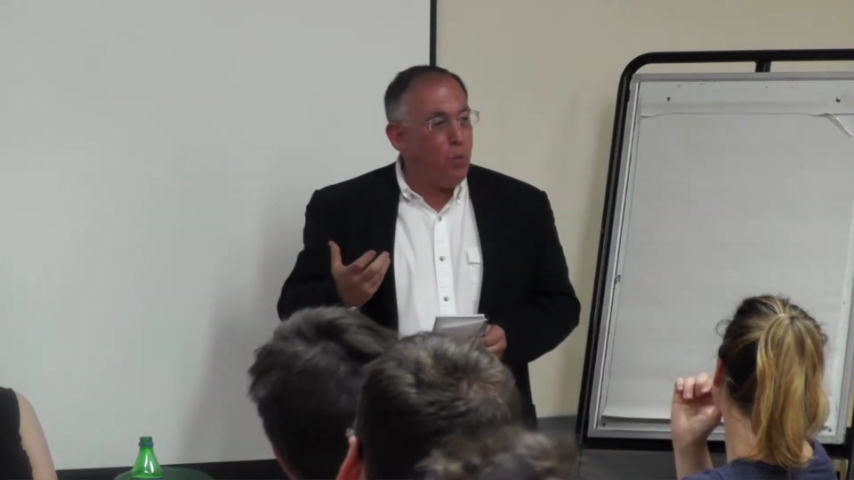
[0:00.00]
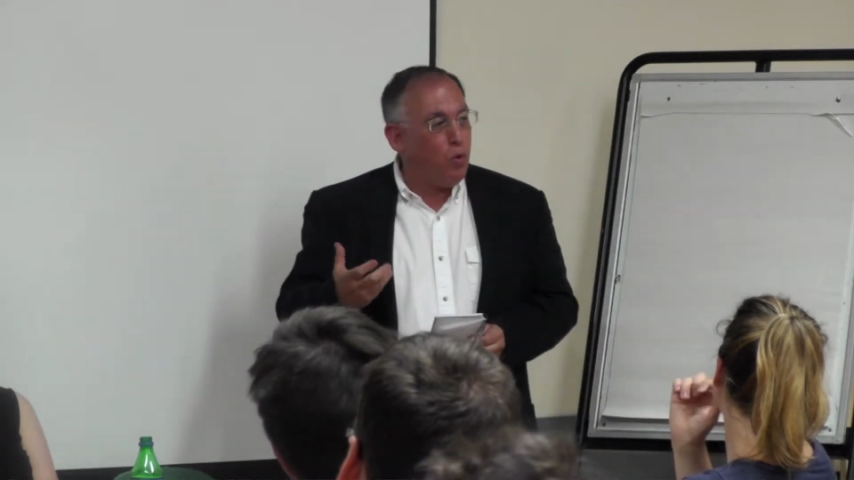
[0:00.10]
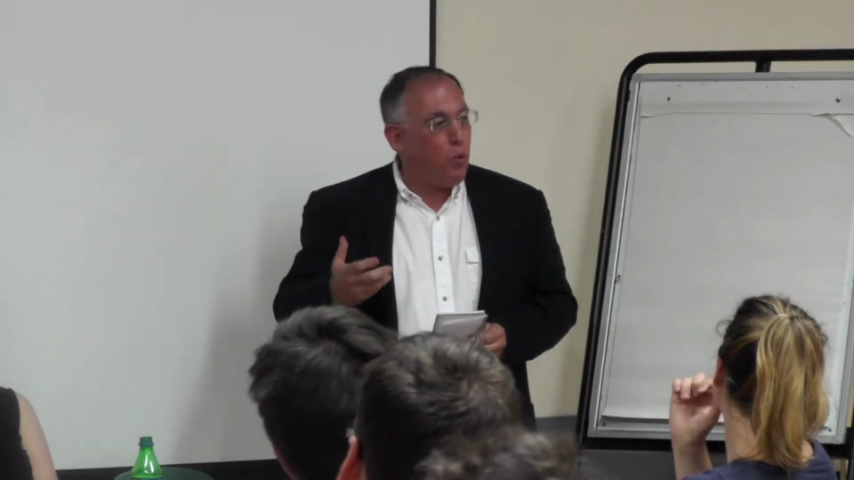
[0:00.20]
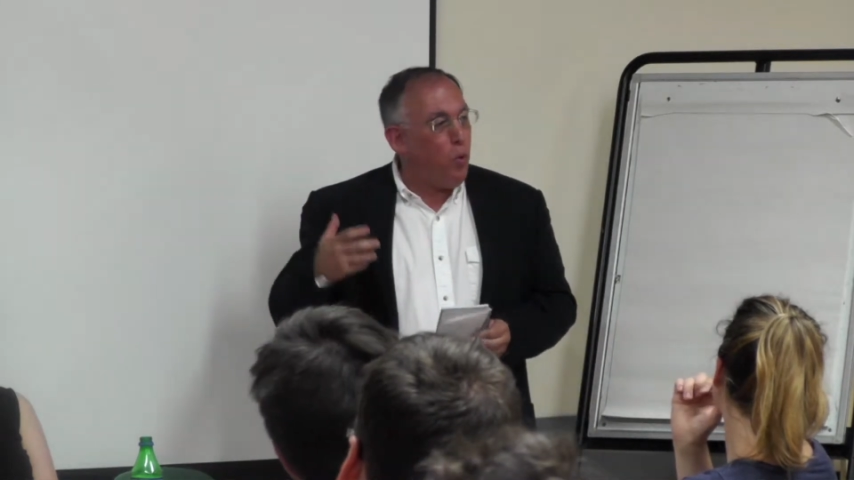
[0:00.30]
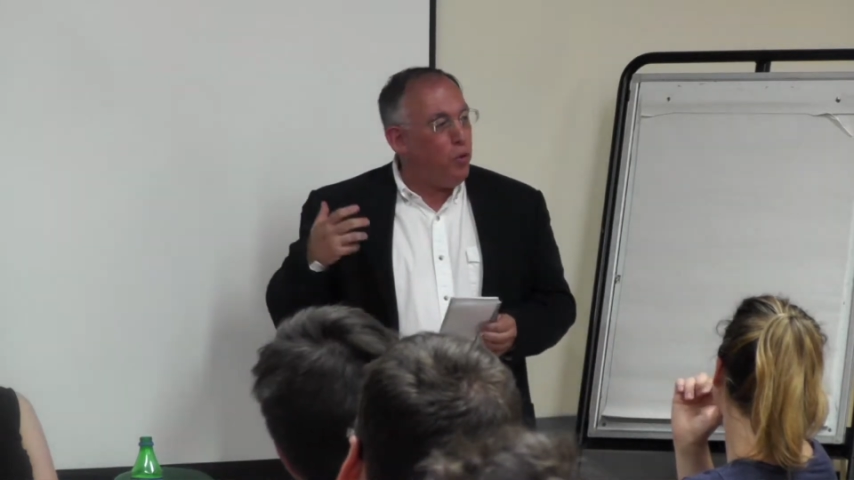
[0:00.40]

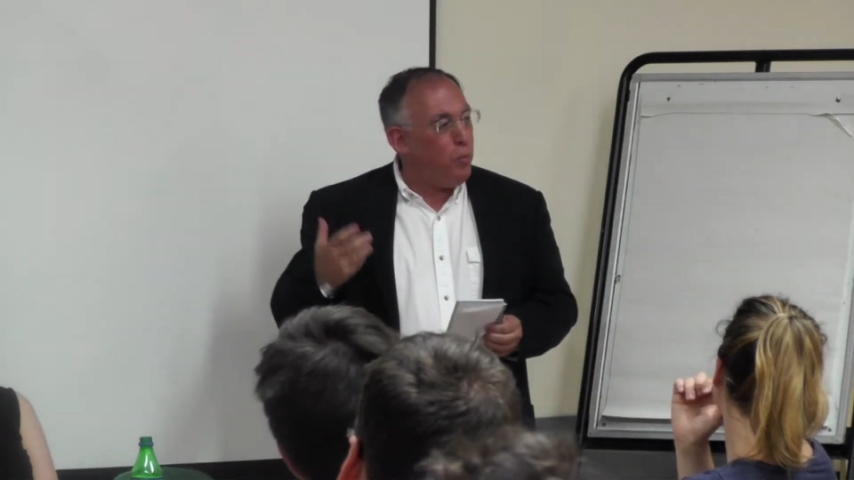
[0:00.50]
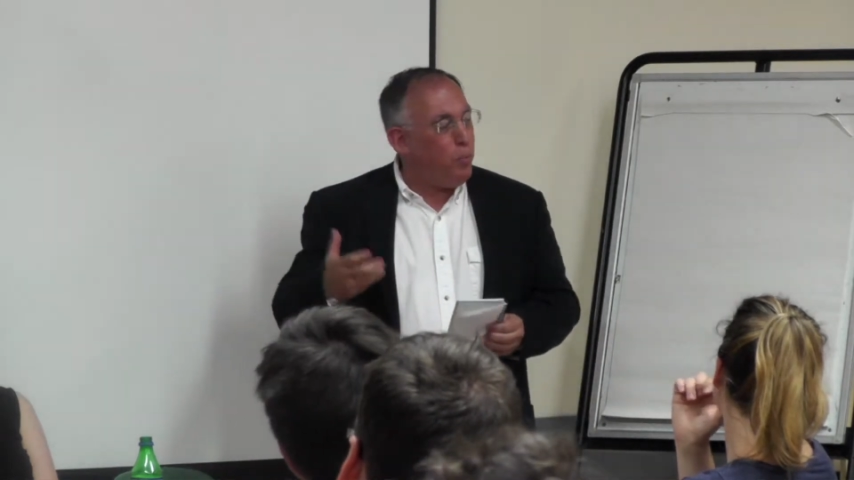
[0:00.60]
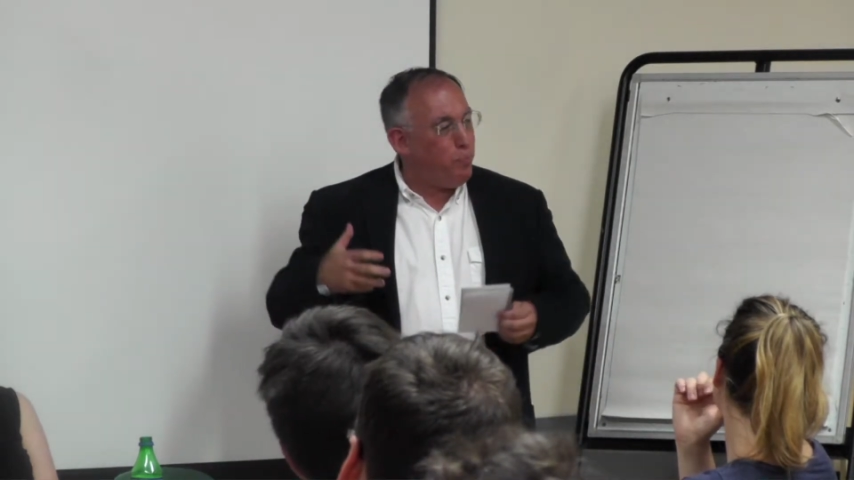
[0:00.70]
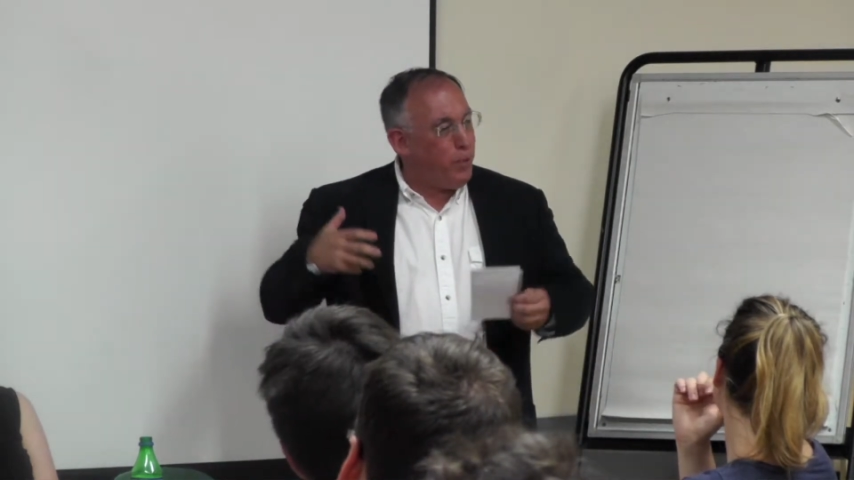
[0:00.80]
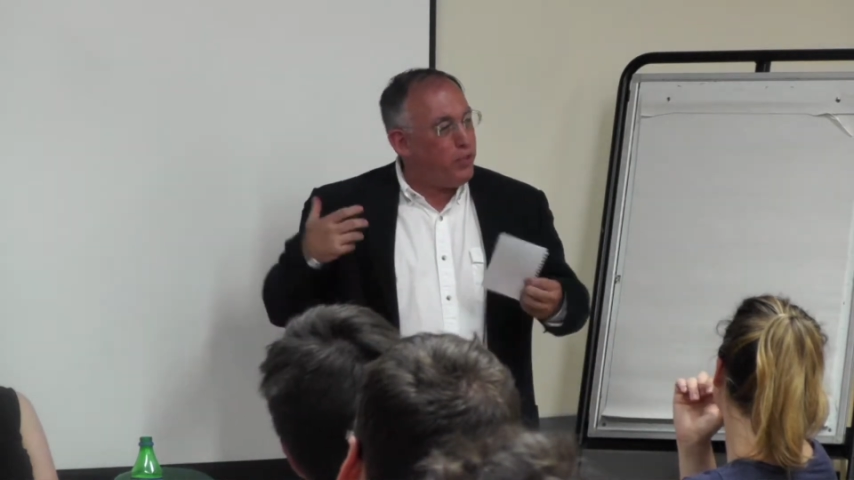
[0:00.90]
with all the
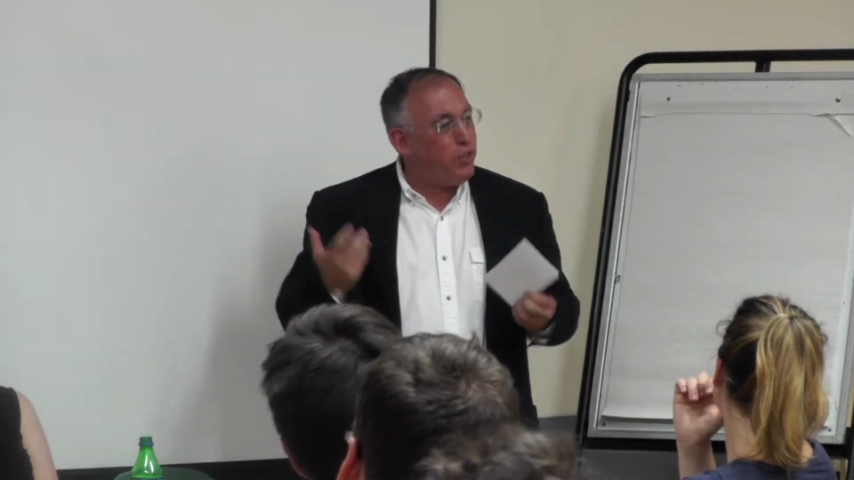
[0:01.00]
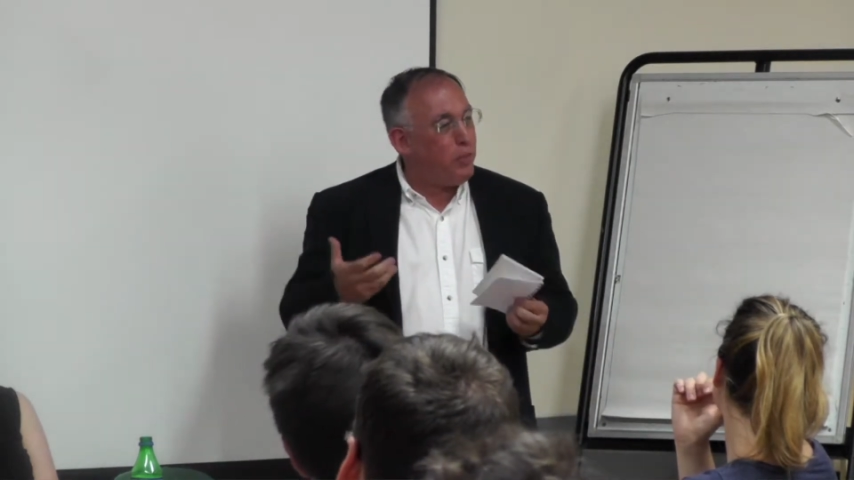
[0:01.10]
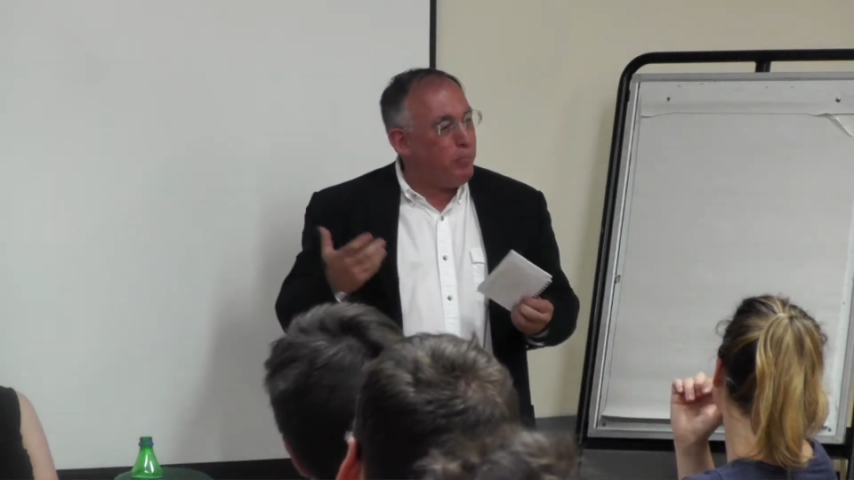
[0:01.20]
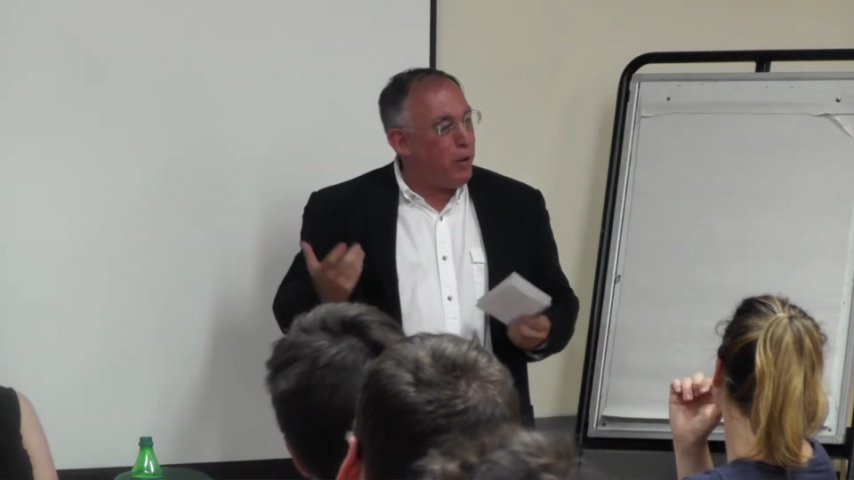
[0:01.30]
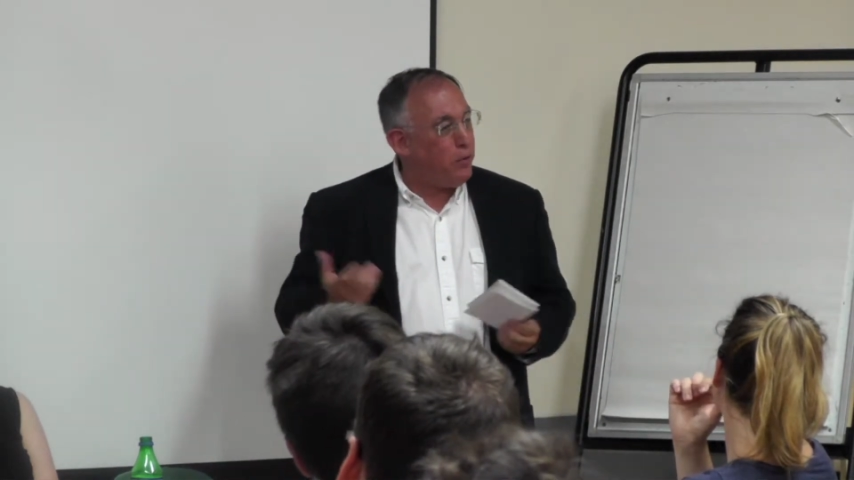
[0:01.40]
blessings
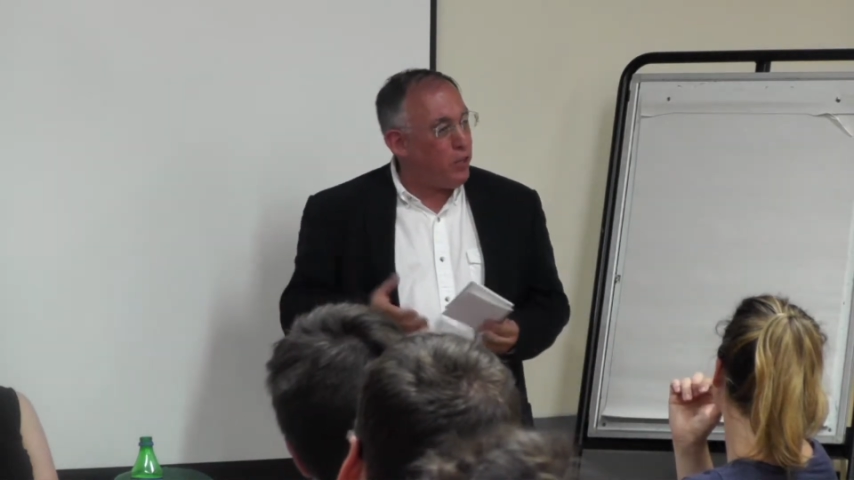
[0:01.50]
of modern